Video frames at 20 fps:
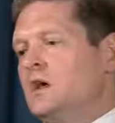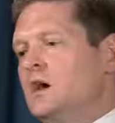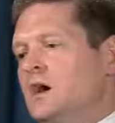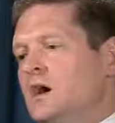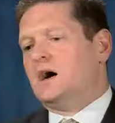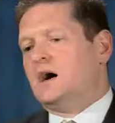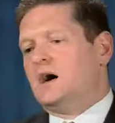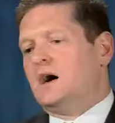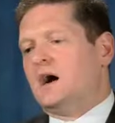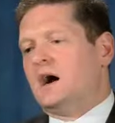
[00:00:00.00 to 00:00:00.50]

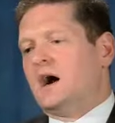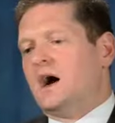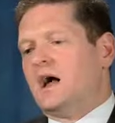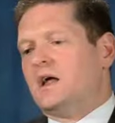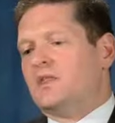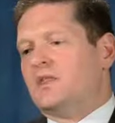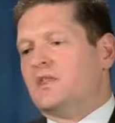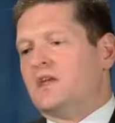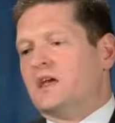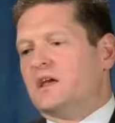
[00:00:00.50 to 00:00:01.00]

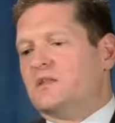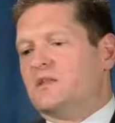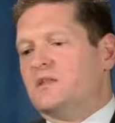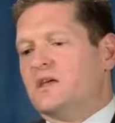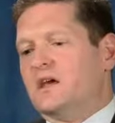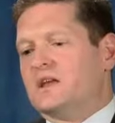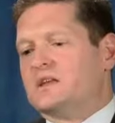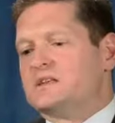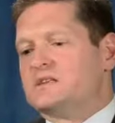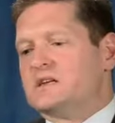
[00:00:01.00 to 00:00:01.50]
I think
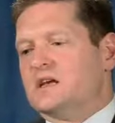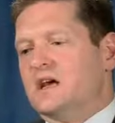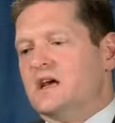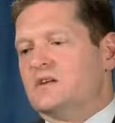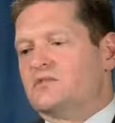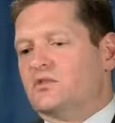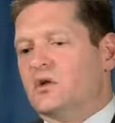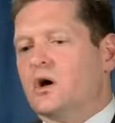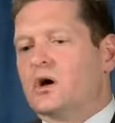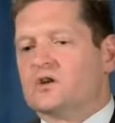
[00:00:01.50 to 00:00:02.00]
that
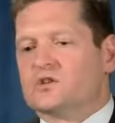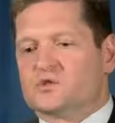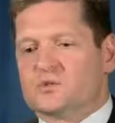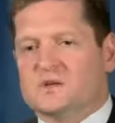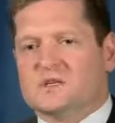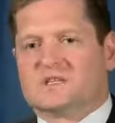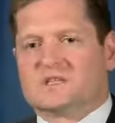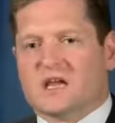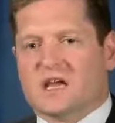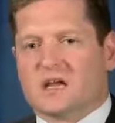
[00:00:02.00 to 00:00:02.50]
as long as
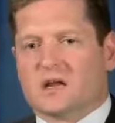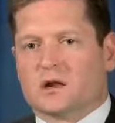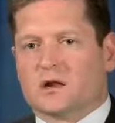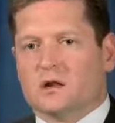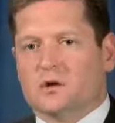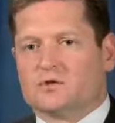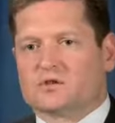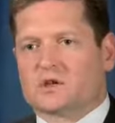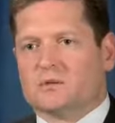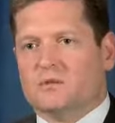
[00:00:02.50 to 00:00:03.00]
we stay in
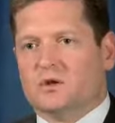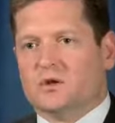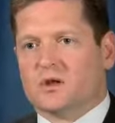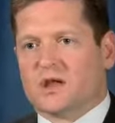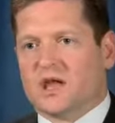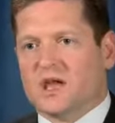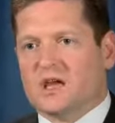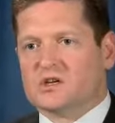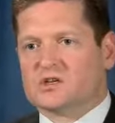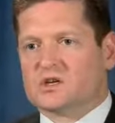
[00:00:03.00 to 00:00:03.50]
close
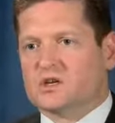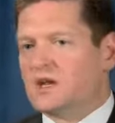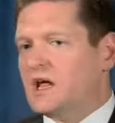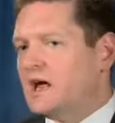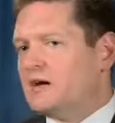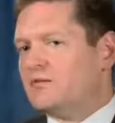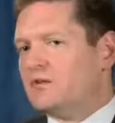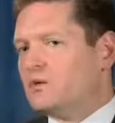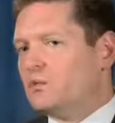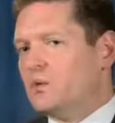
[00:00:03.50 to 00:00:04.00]
communication,
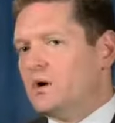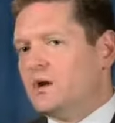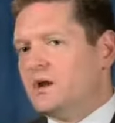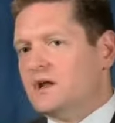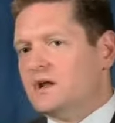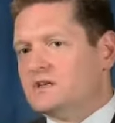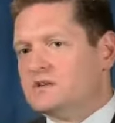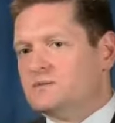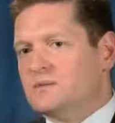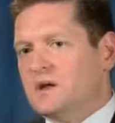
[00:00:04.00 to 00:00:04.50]
everyone
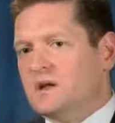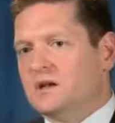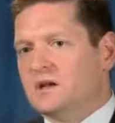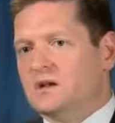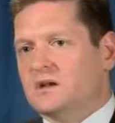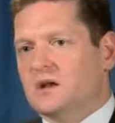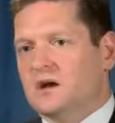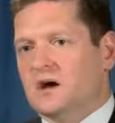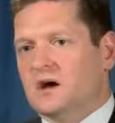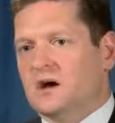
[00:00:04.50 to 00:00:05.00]
has
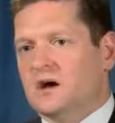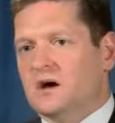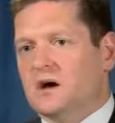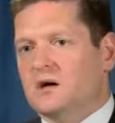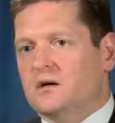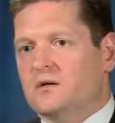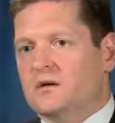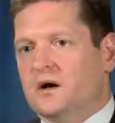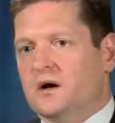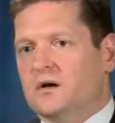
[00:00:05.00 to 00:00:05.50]
been
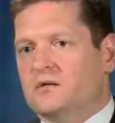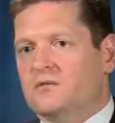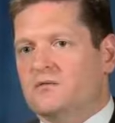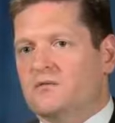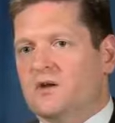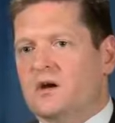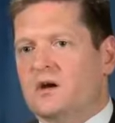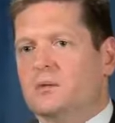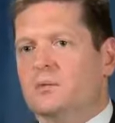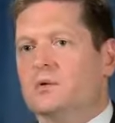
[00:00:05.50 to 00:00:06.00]

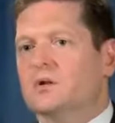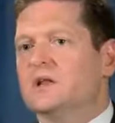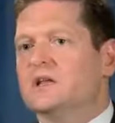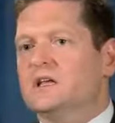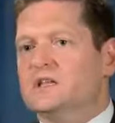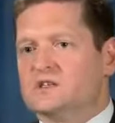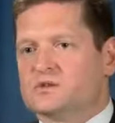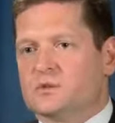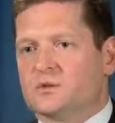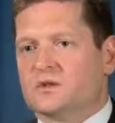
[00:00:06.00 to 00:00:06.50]
very
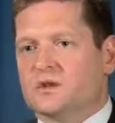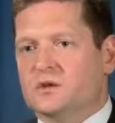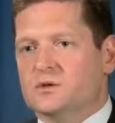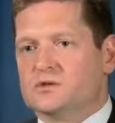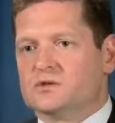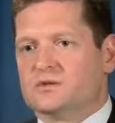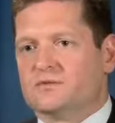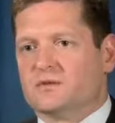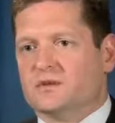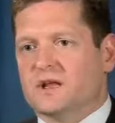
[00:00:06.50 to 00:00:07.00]
pleased with the
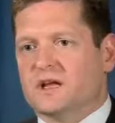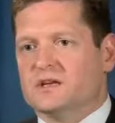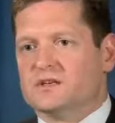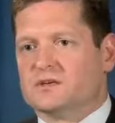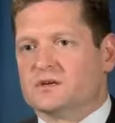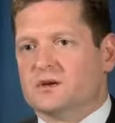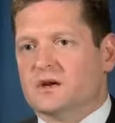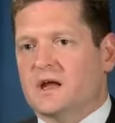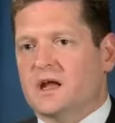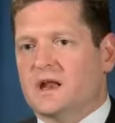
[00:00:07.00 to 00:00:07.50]
use of the
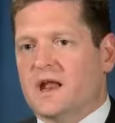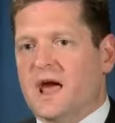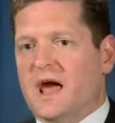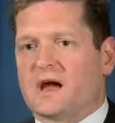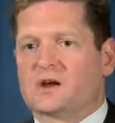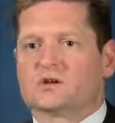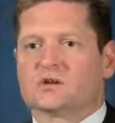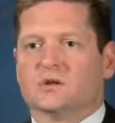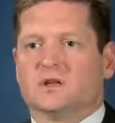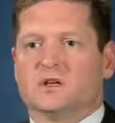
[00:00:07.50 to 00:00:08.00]
laser and
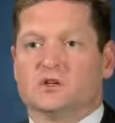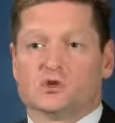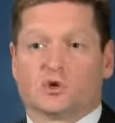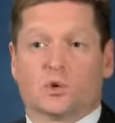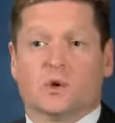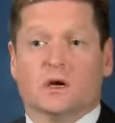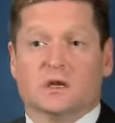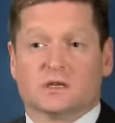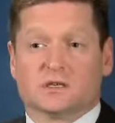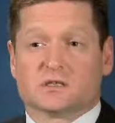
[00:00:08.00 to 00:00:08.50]
actually
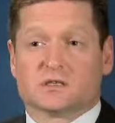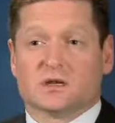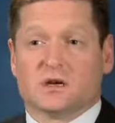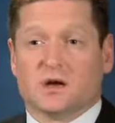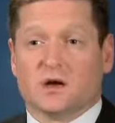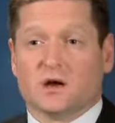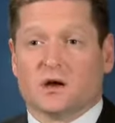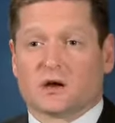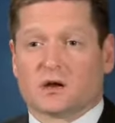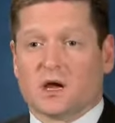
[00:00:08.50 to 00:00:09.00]
enjoys
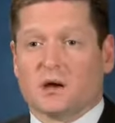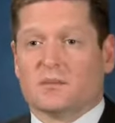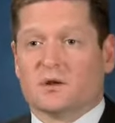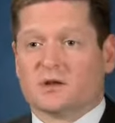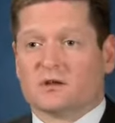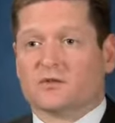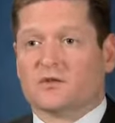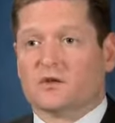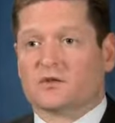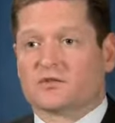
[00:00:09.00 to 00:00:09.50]

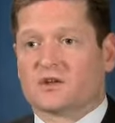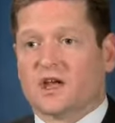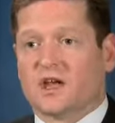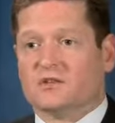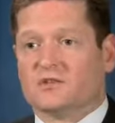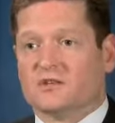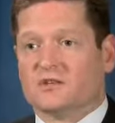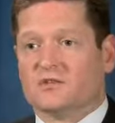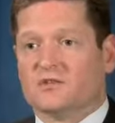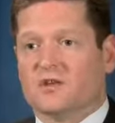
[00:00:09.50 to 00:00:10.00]
coming to those
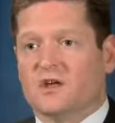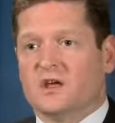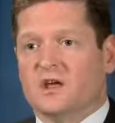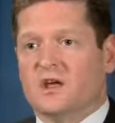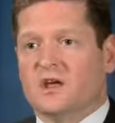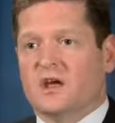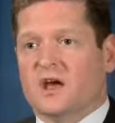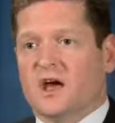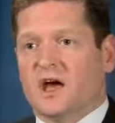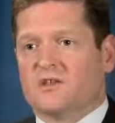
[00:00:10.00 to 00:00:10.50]
cases
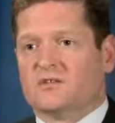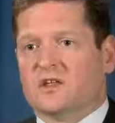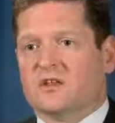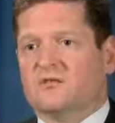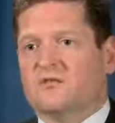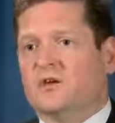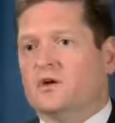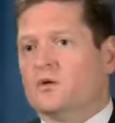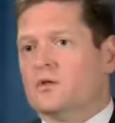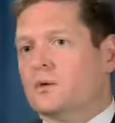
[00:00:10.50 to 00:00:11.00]
as they
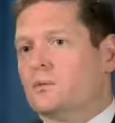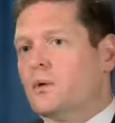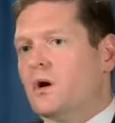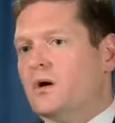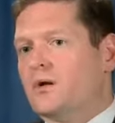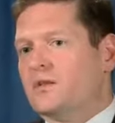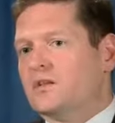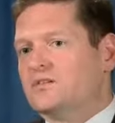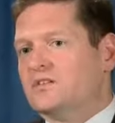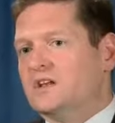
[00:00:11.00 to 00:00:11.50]
feel they're
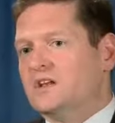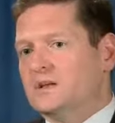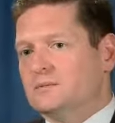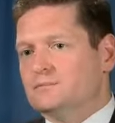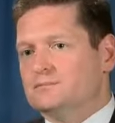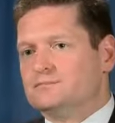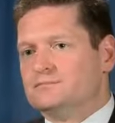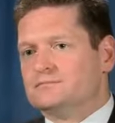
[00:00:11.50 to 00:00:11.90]
part of the team.